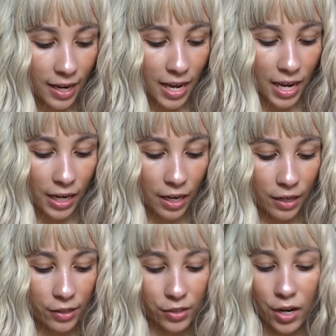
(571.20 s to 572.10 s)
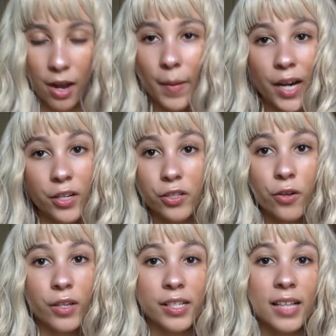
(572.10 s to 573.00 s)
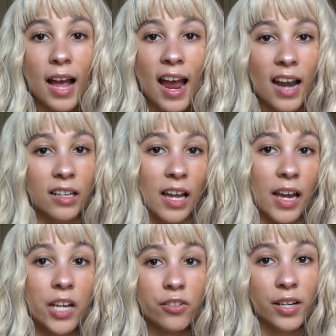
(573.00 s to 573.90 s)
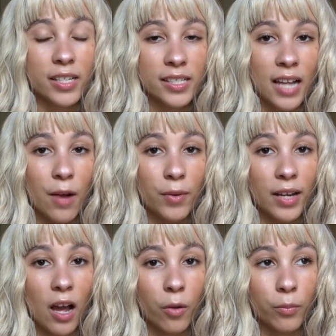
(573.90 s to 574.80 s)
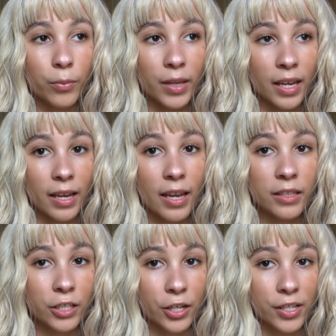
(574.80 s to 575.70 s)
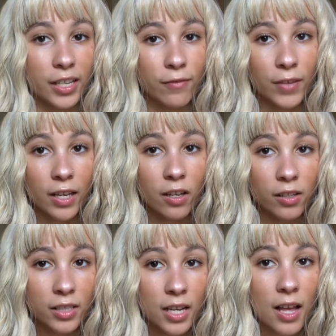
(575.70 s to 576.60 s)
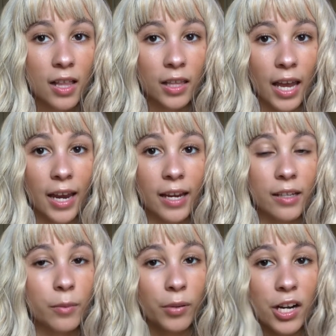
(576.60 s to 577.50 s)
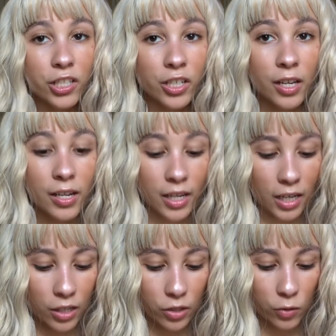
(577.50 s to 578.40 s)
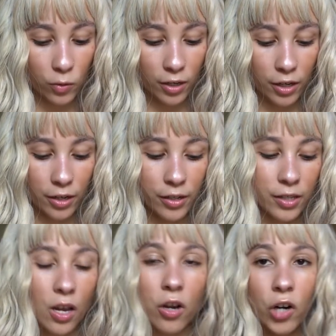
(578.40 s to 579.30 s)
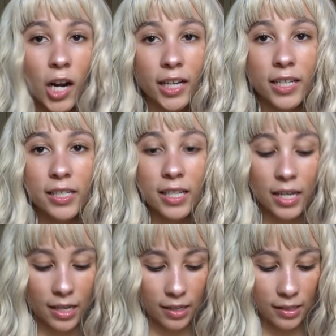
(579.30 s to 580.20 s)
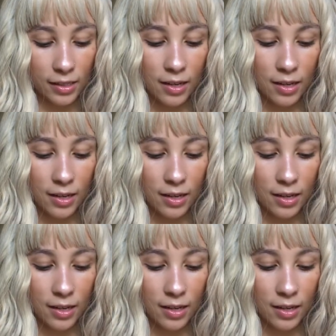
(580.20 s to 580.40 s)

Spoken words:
and I just noticed that I had a lot of interests that would help me in the nursing field, like depression, eating disorders, chronic disease,